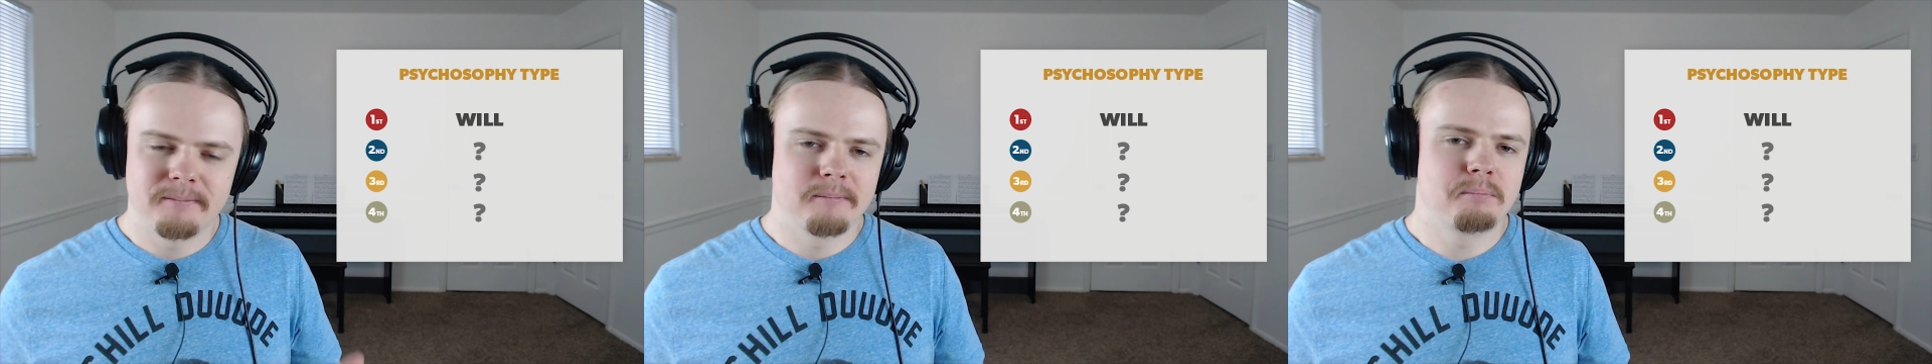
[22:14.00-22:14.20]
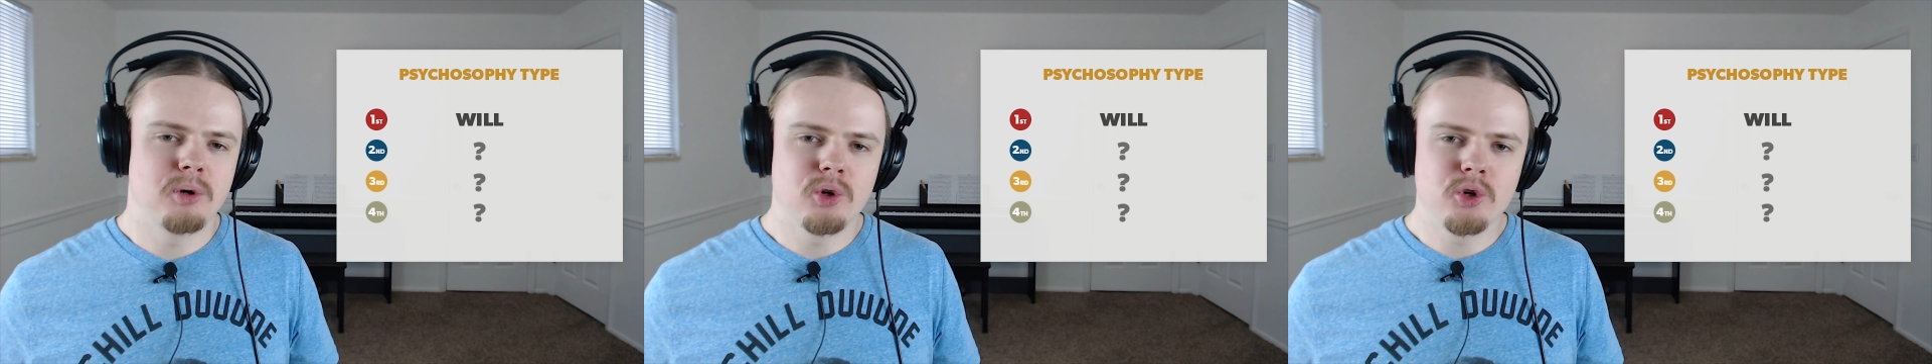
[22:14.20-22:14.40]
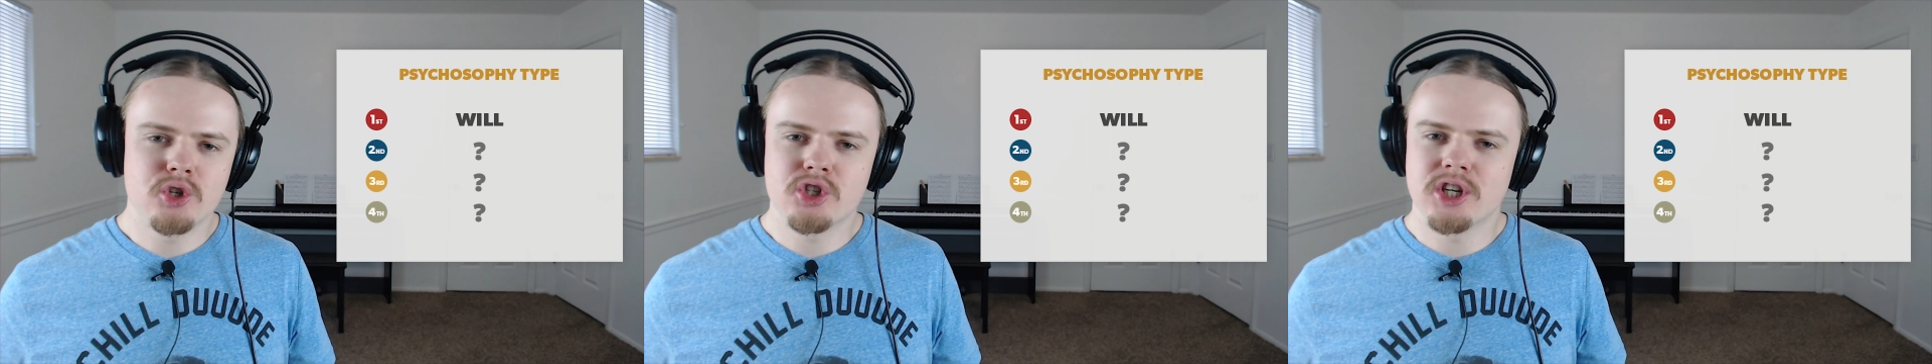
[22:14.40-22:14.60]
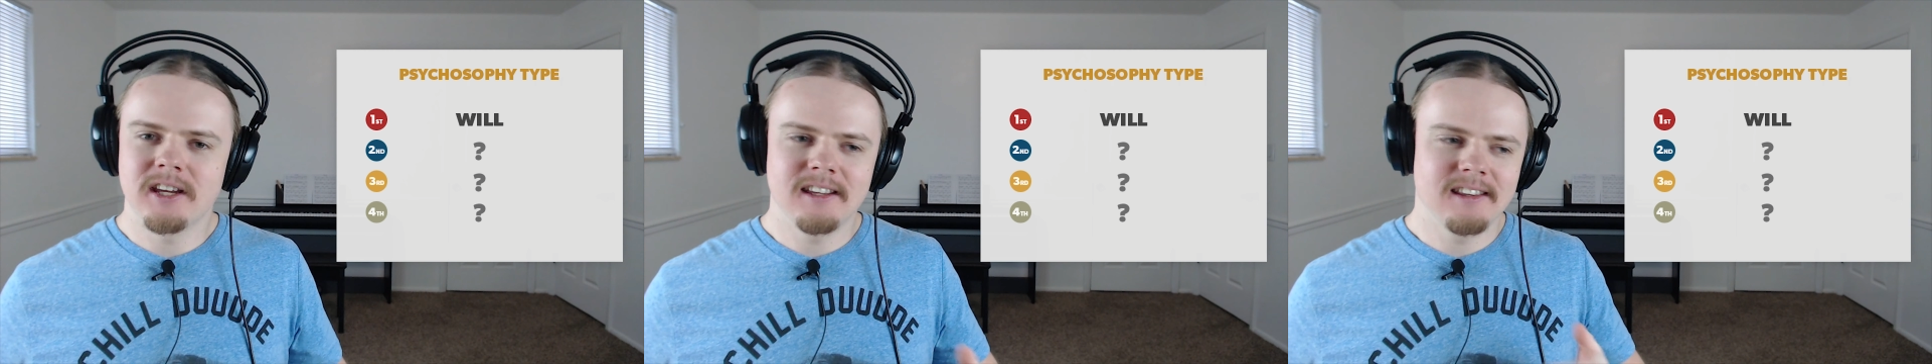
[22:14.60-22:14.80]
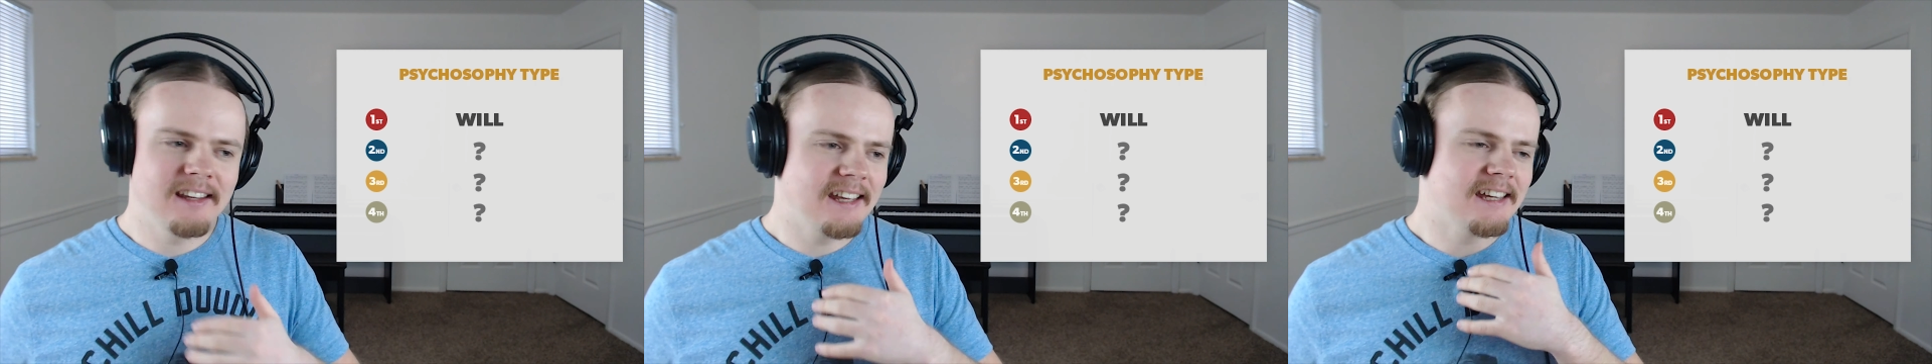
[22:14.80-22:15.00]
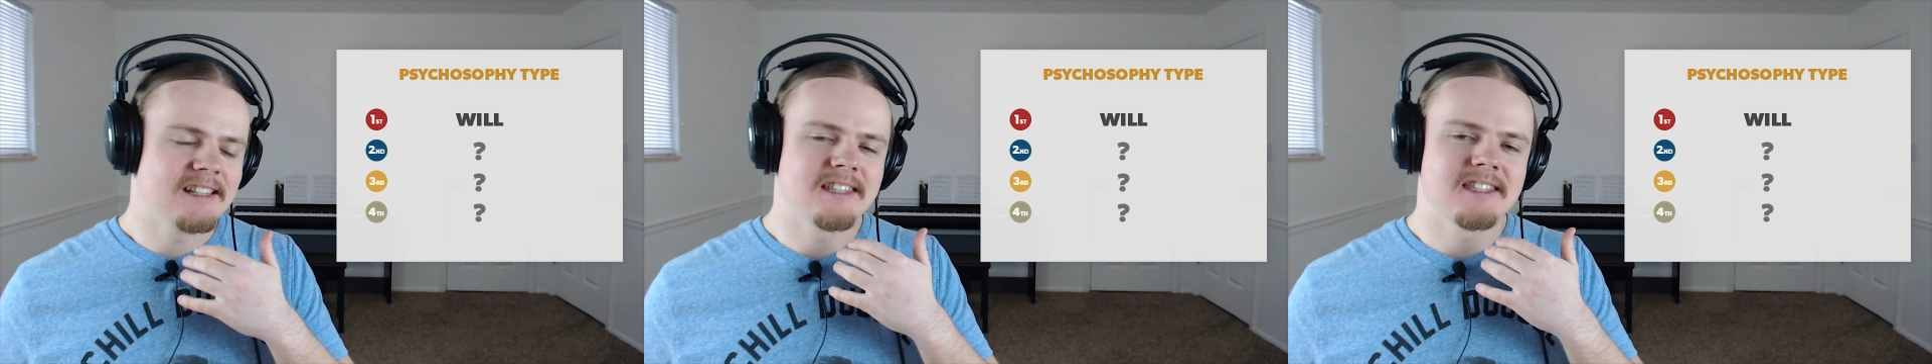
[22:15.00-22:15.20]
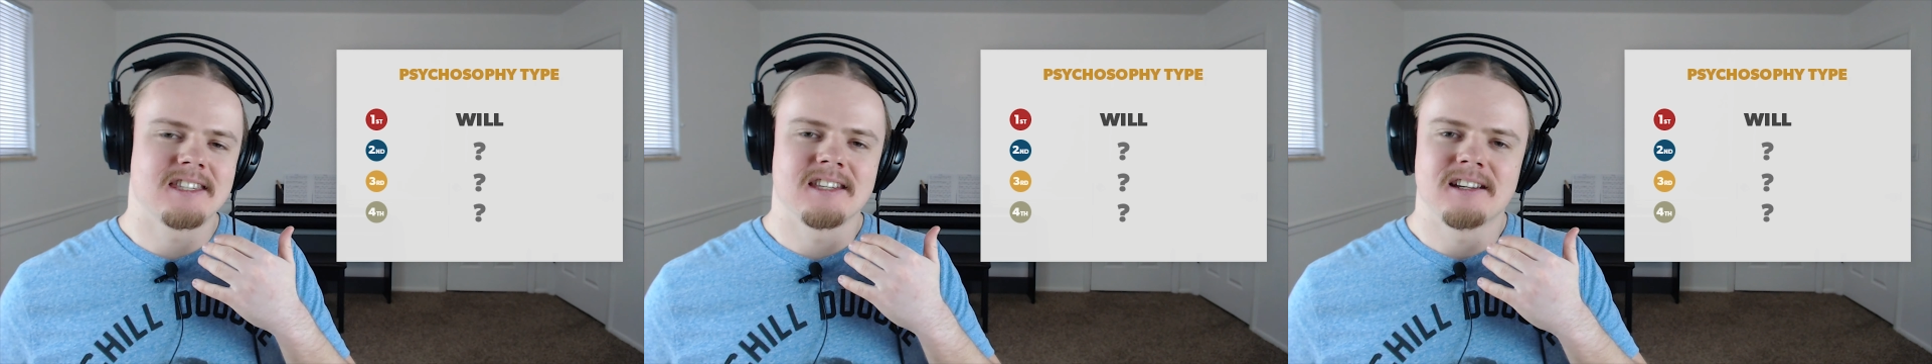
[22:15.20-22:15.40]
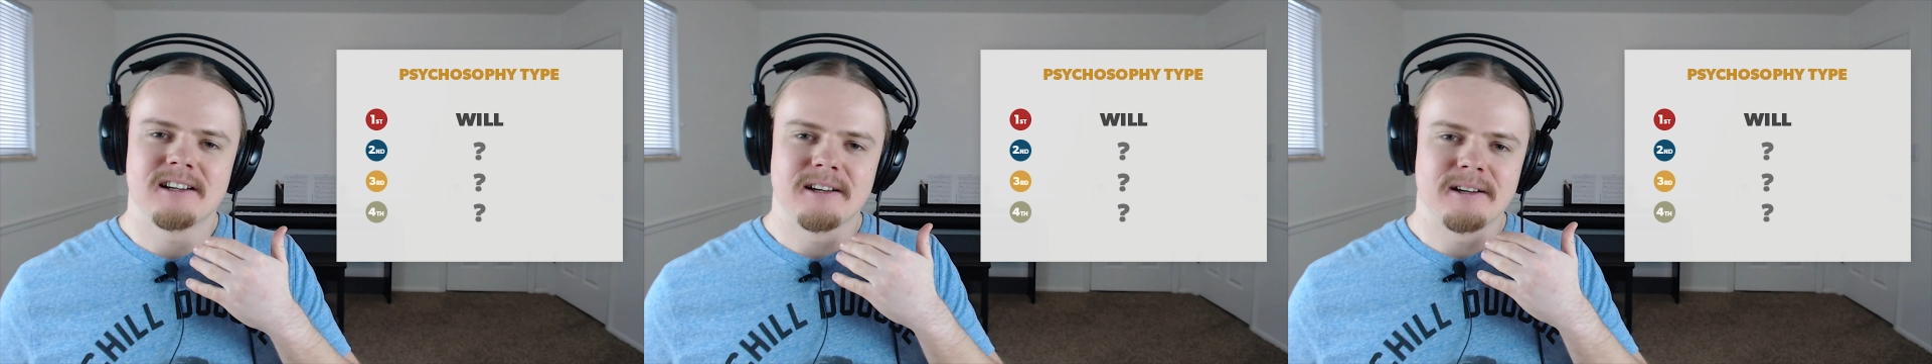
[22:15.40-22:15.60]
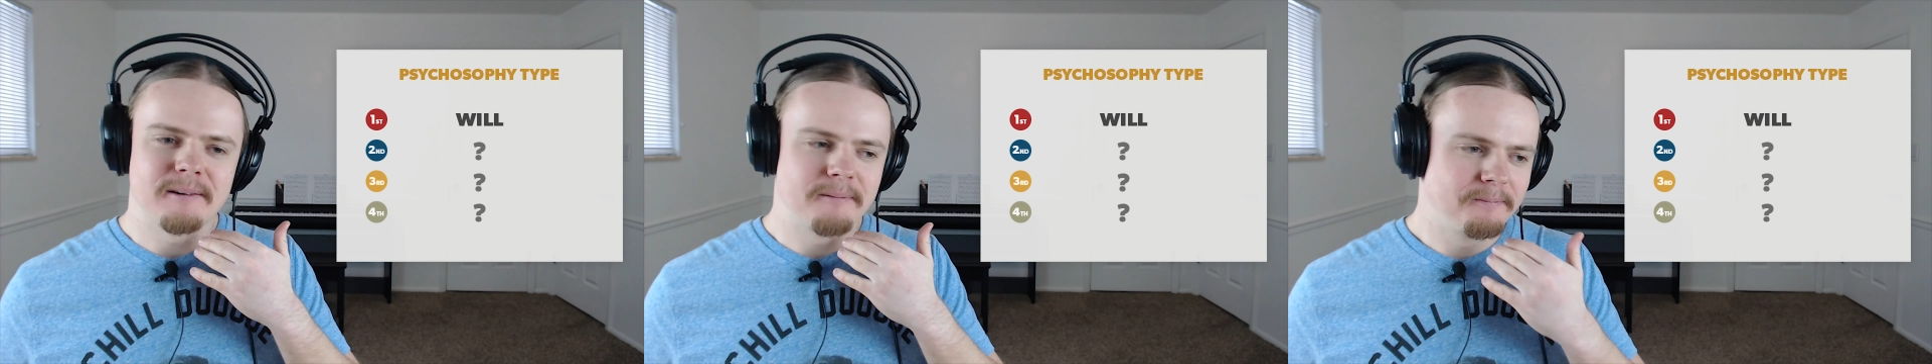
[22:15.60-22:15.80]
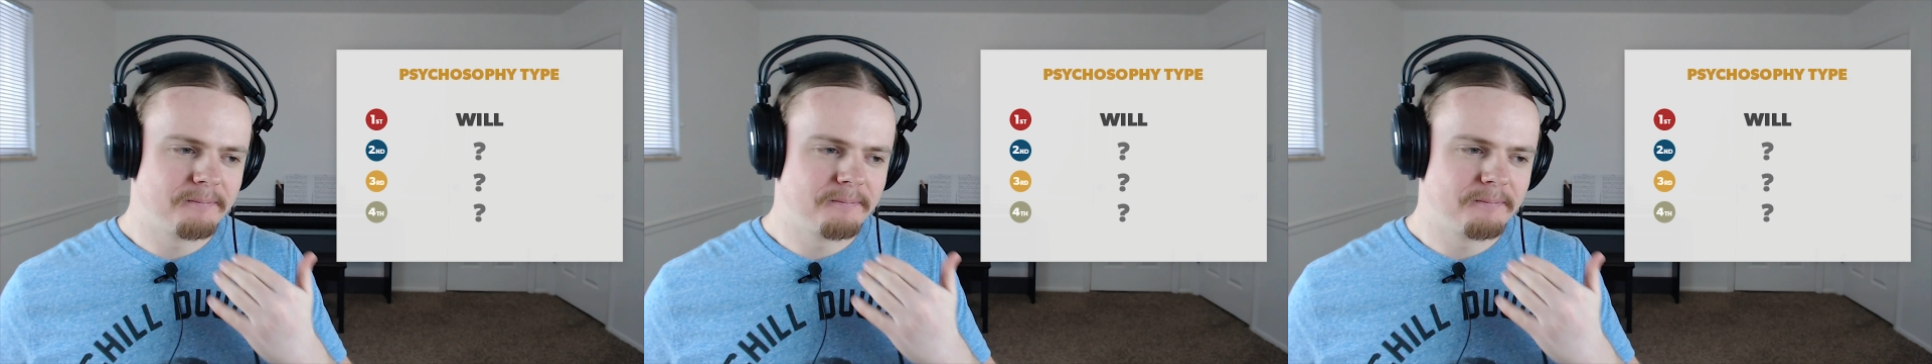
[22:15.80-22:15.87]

pushing, it's uh,